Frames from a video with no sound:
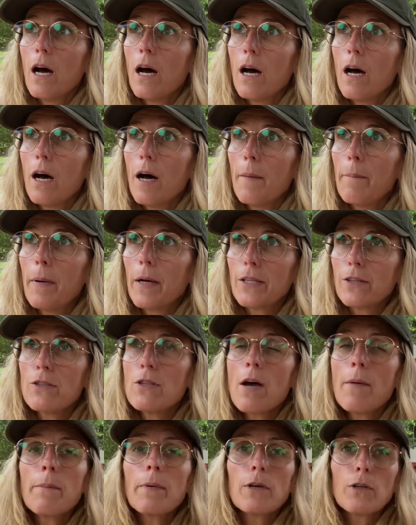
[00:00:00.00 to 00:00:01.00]
But
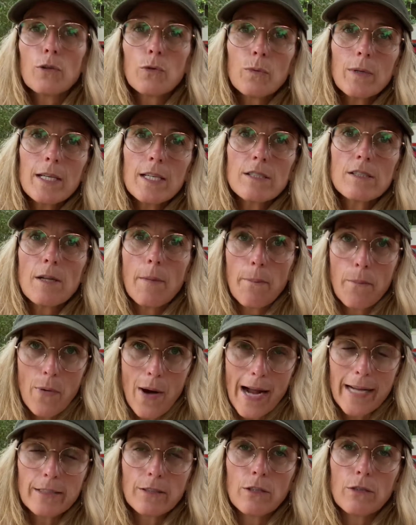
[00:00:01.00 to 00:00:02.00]
number 3 is the
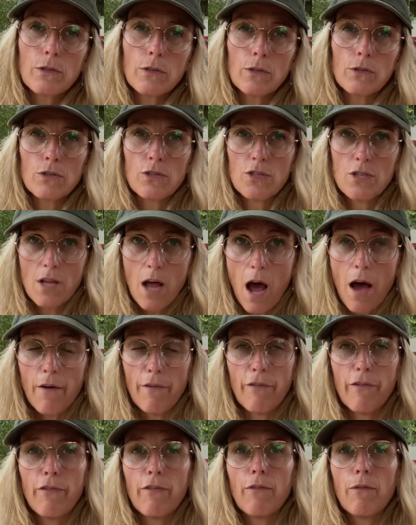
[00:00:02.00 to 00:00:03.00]
practical
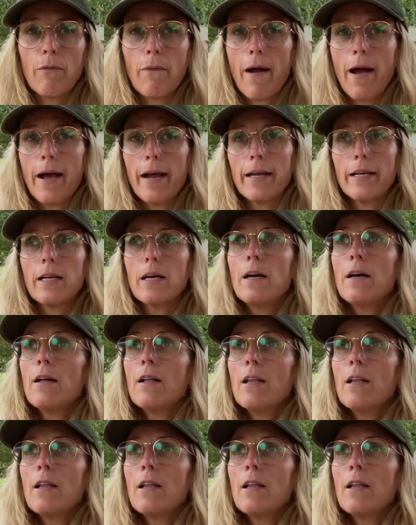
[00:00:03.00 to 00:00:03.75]
stuff, right?